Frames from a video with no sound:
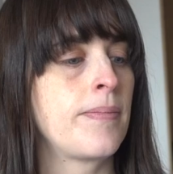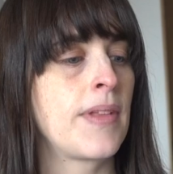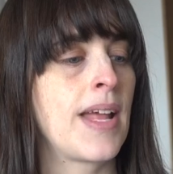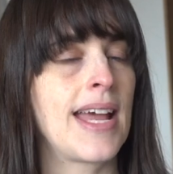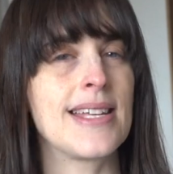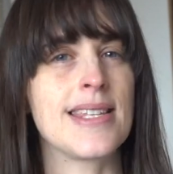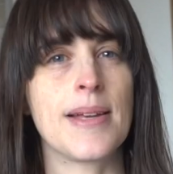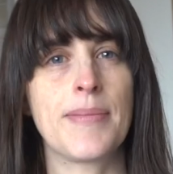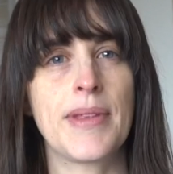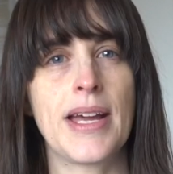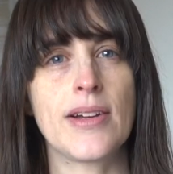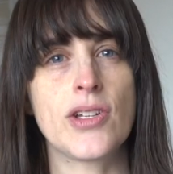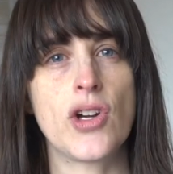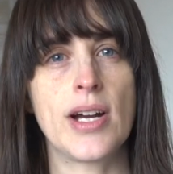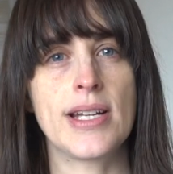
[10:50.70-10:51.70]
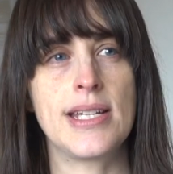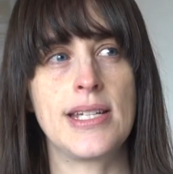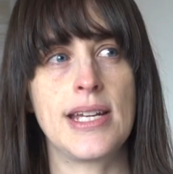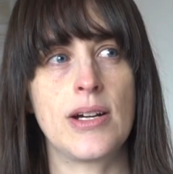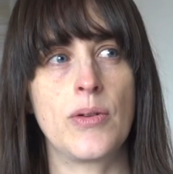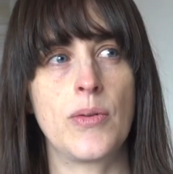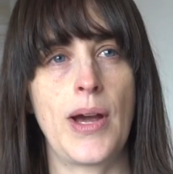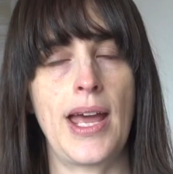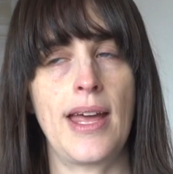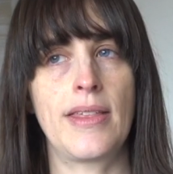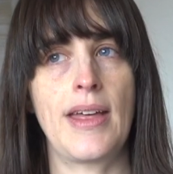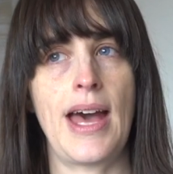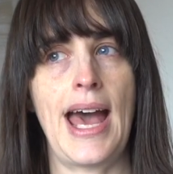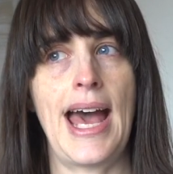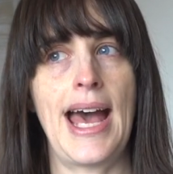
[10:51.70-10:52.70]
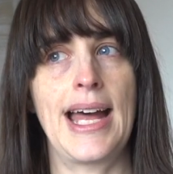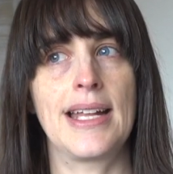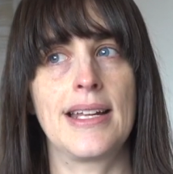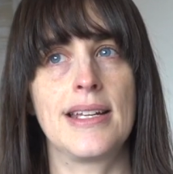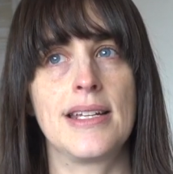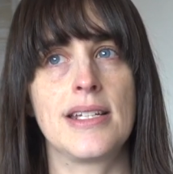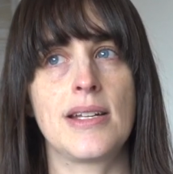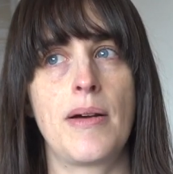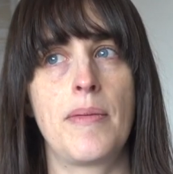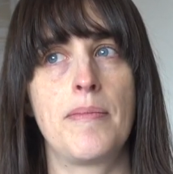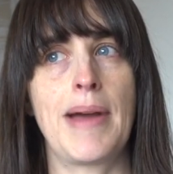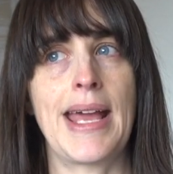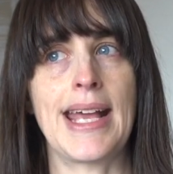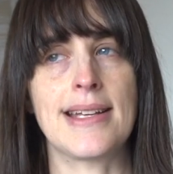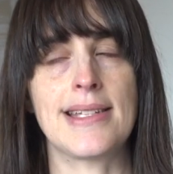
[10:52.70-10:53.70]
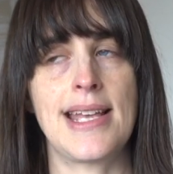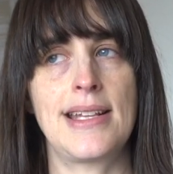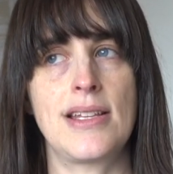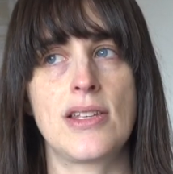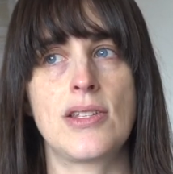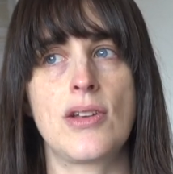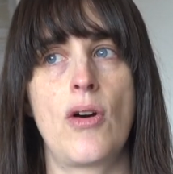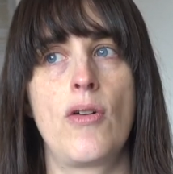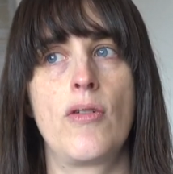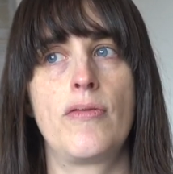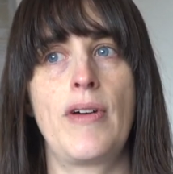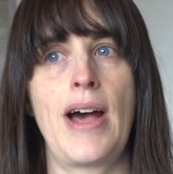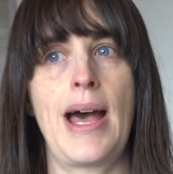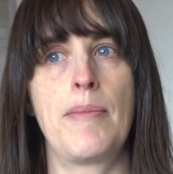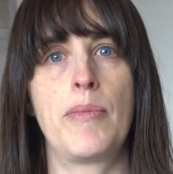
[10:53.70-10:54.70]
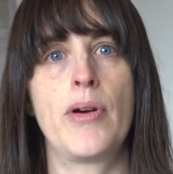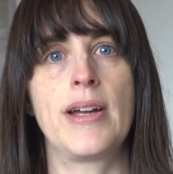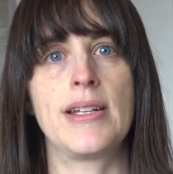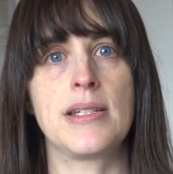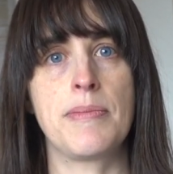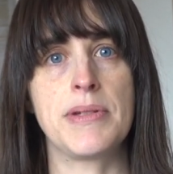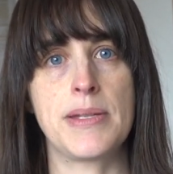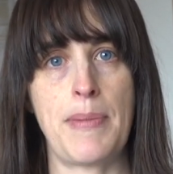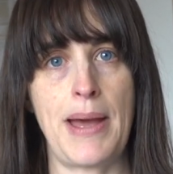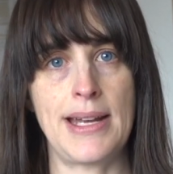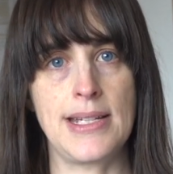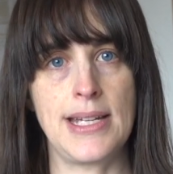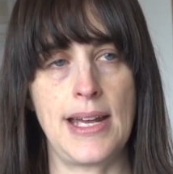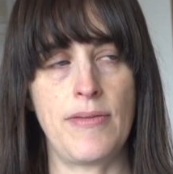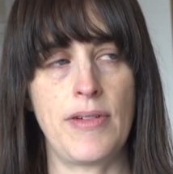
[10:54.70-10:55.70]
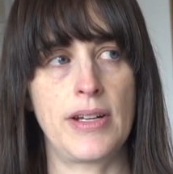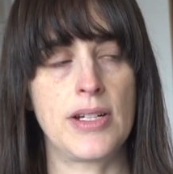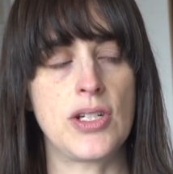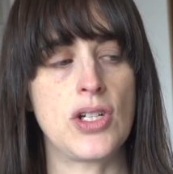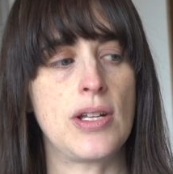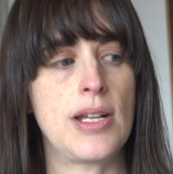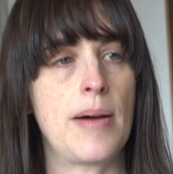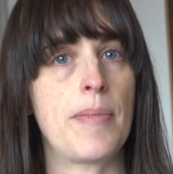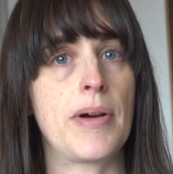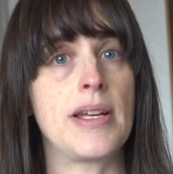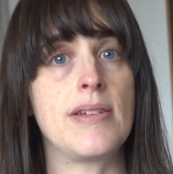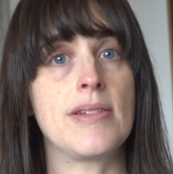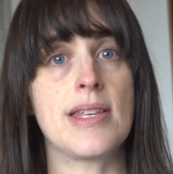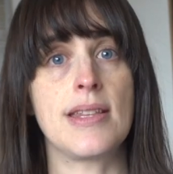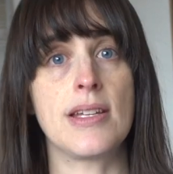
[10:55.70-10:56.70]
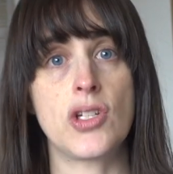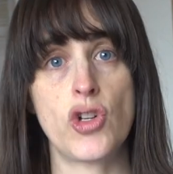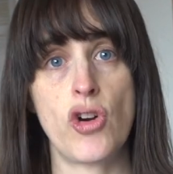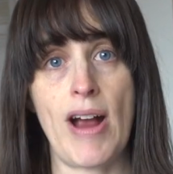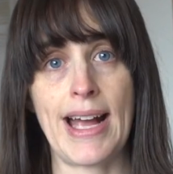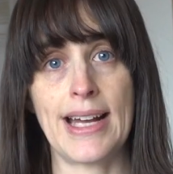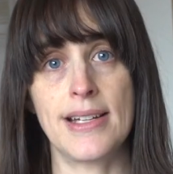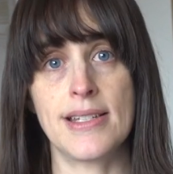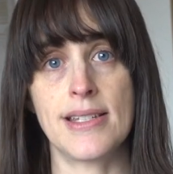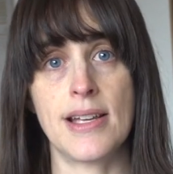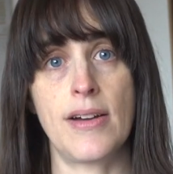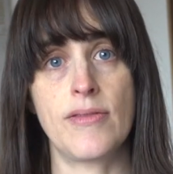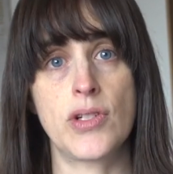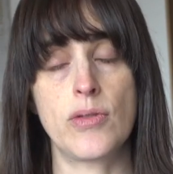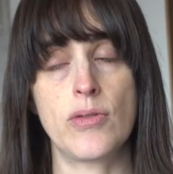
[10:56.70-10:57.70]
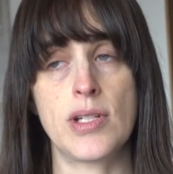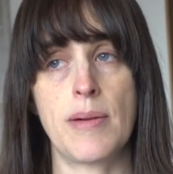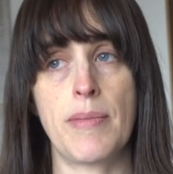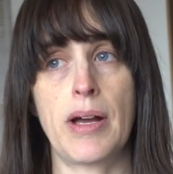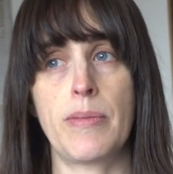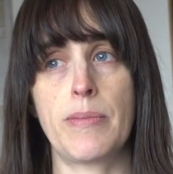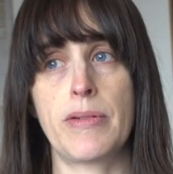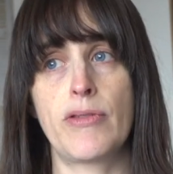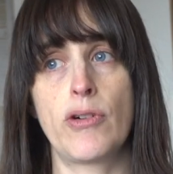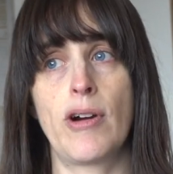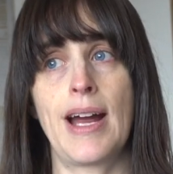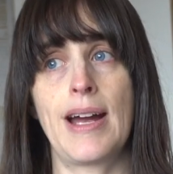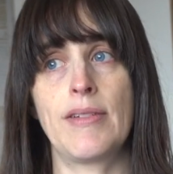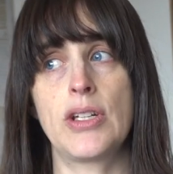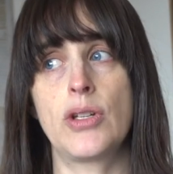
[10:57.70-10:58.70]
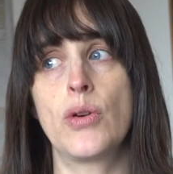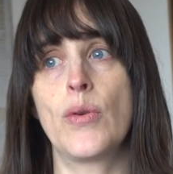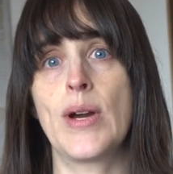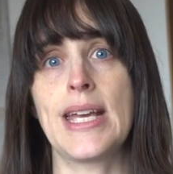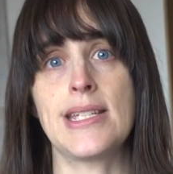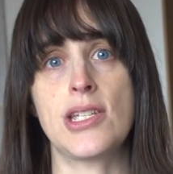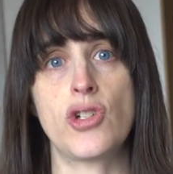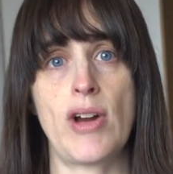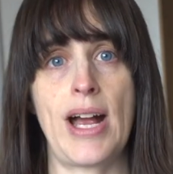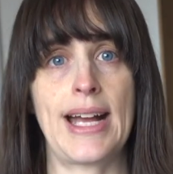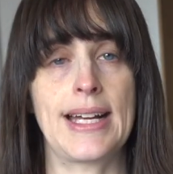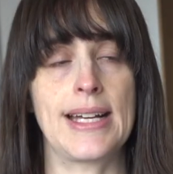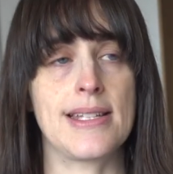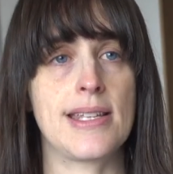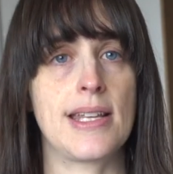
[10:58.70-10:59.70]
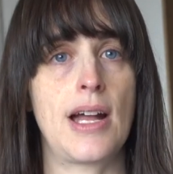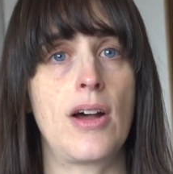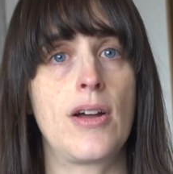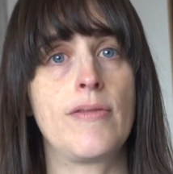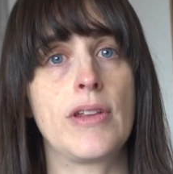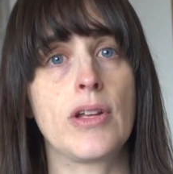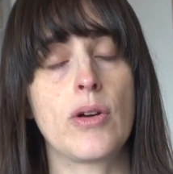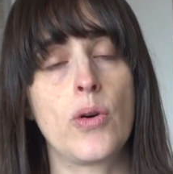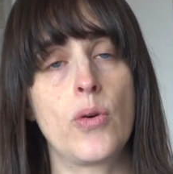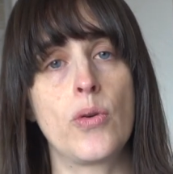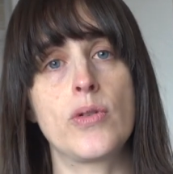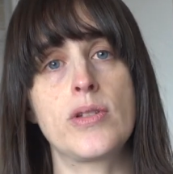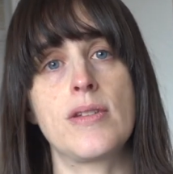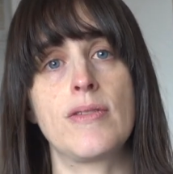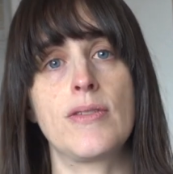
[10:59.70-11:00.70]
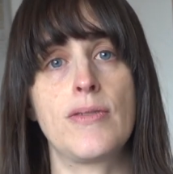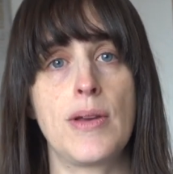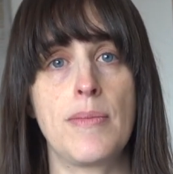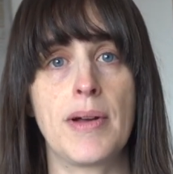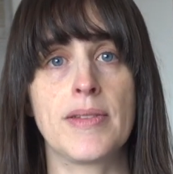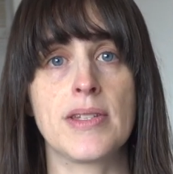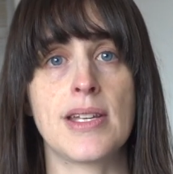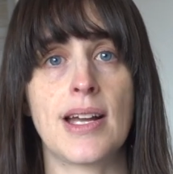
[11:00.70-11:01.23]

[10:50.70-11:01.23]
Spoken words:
It's something I try to deal with and make sense of and put into perspective. And I do that by using the trackers that I've talked about before. I have a noise tracker so that over the course of a few months, I